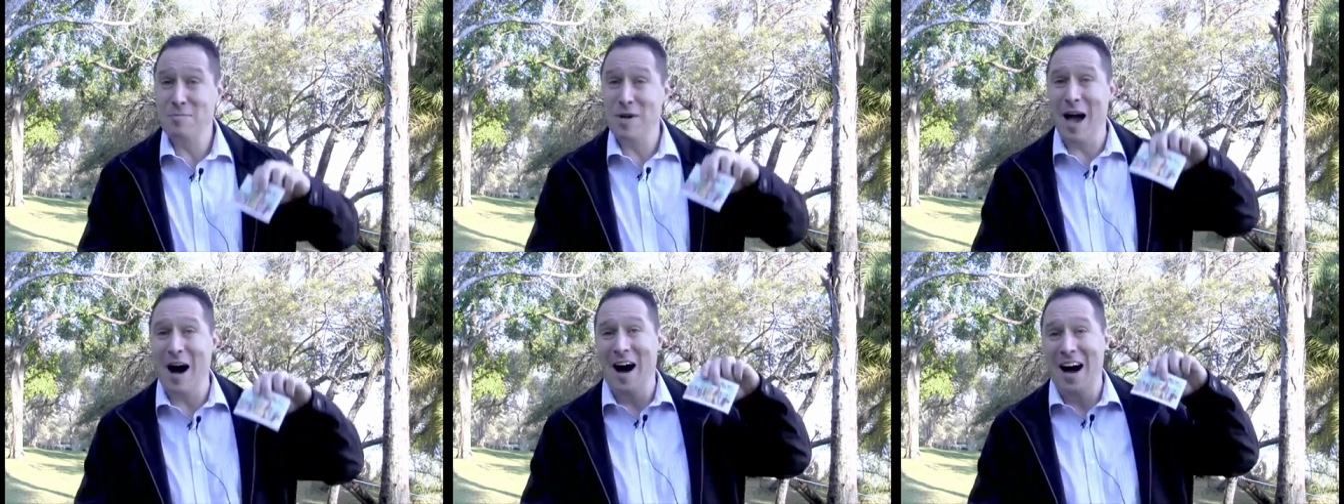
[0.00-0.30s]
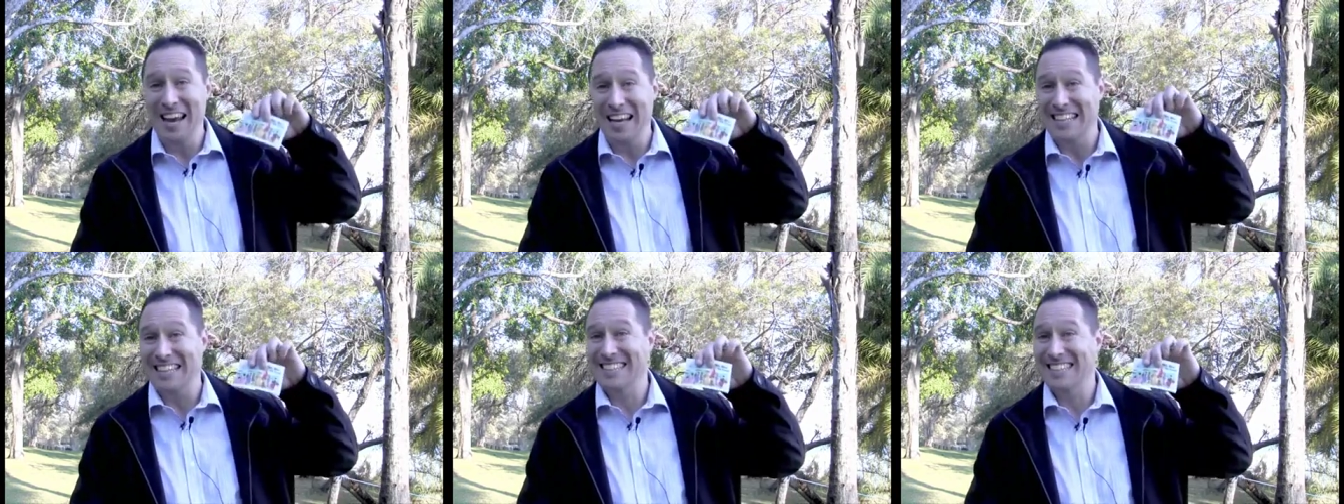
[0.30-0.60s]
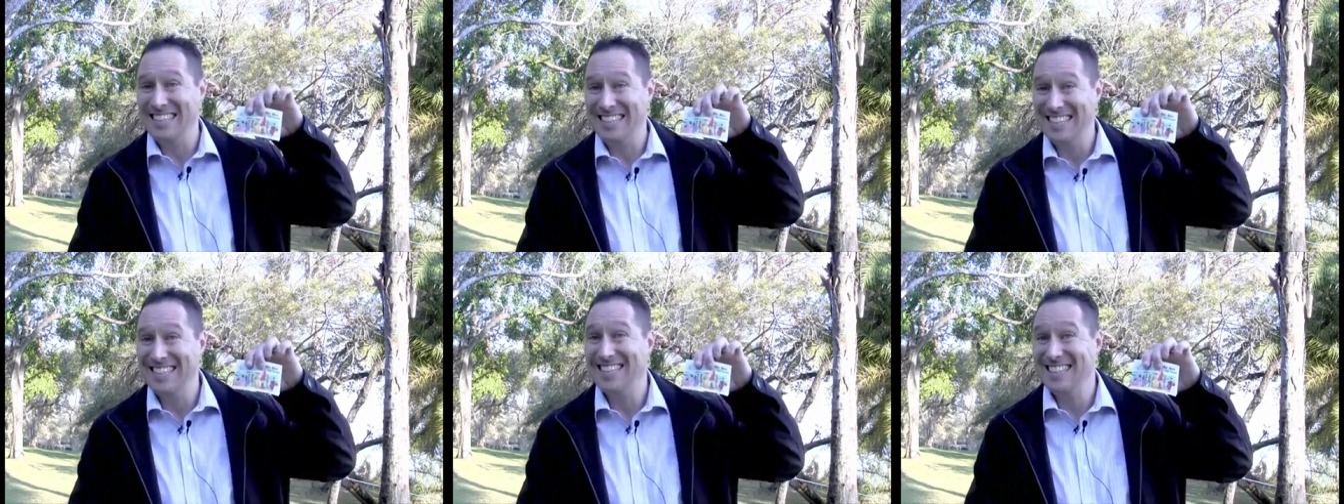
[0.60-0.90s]
behind,
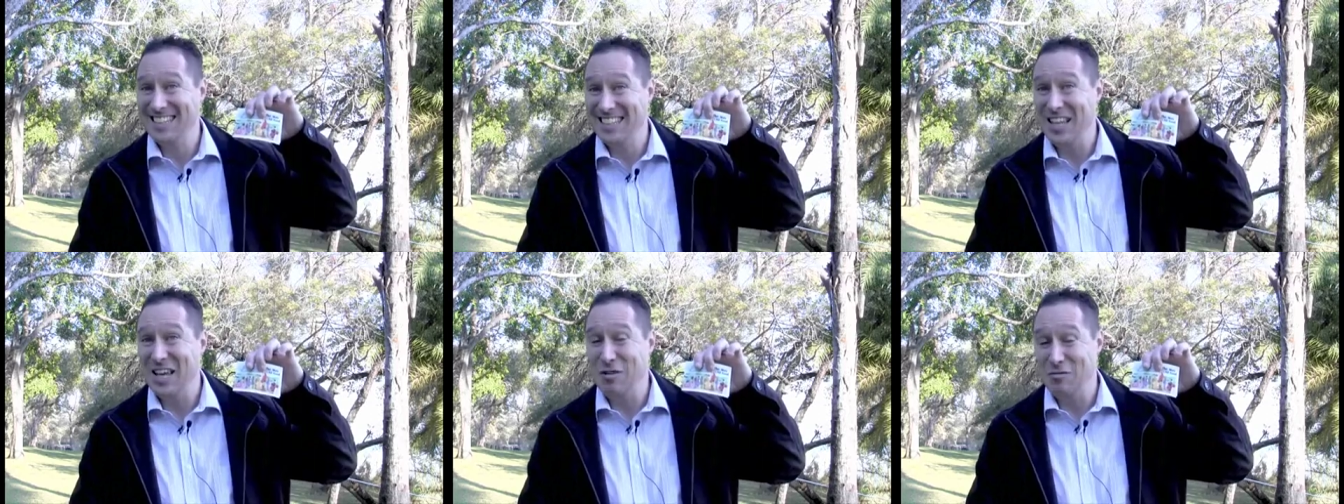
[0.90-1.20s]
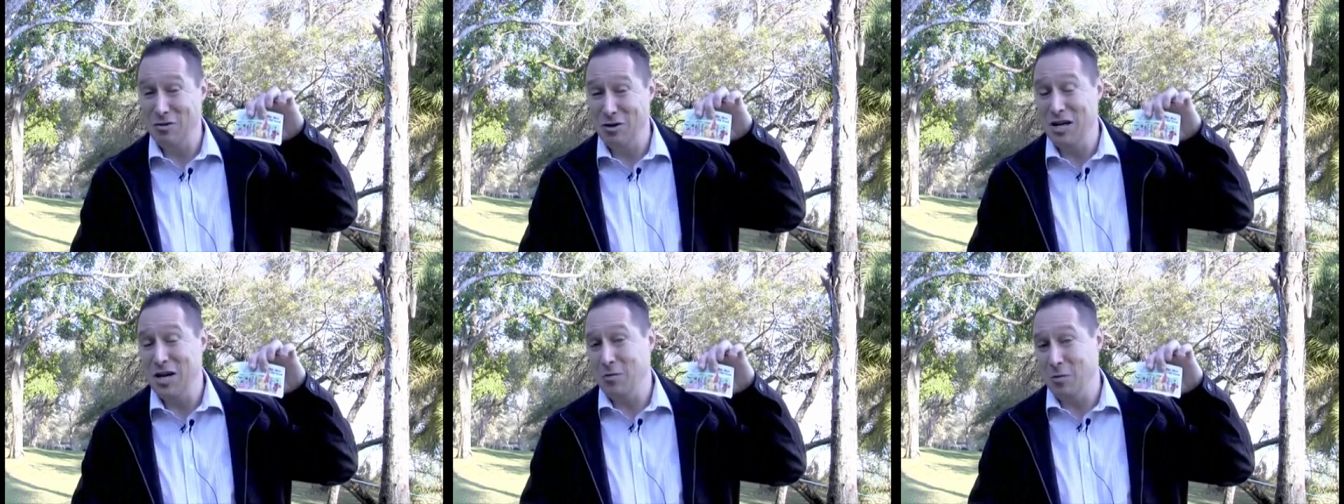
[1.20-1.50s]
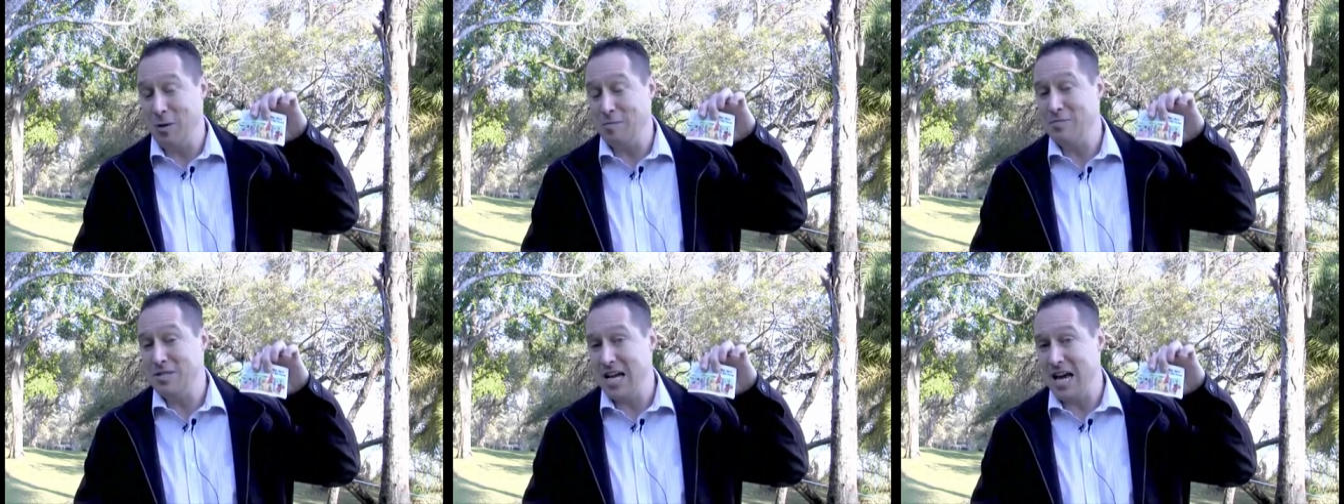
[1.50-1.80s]
if you hear
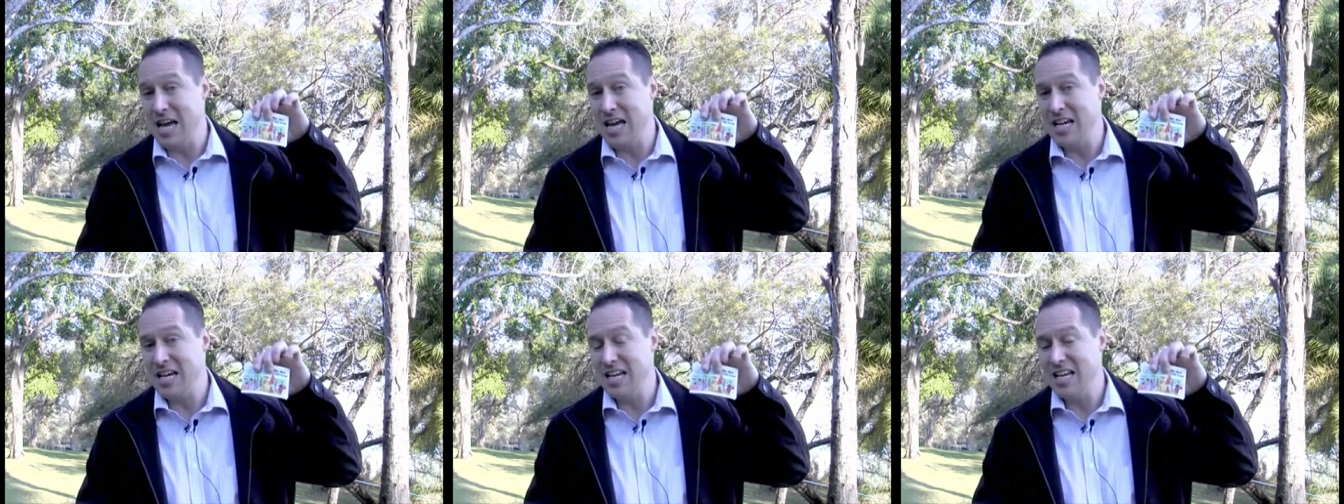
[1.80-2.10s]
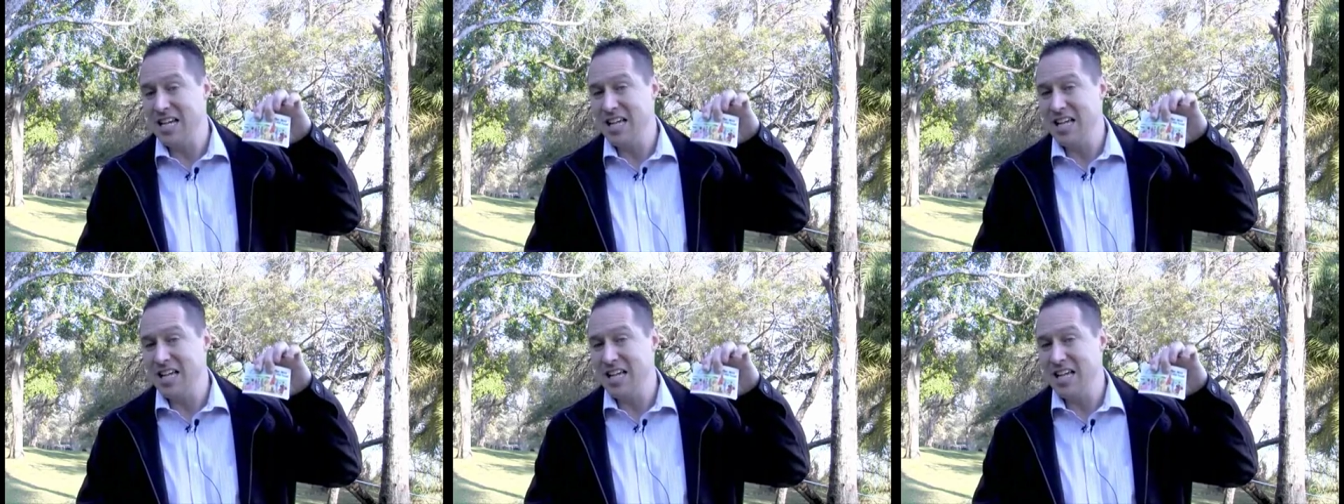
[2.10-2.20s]
what I'm saying,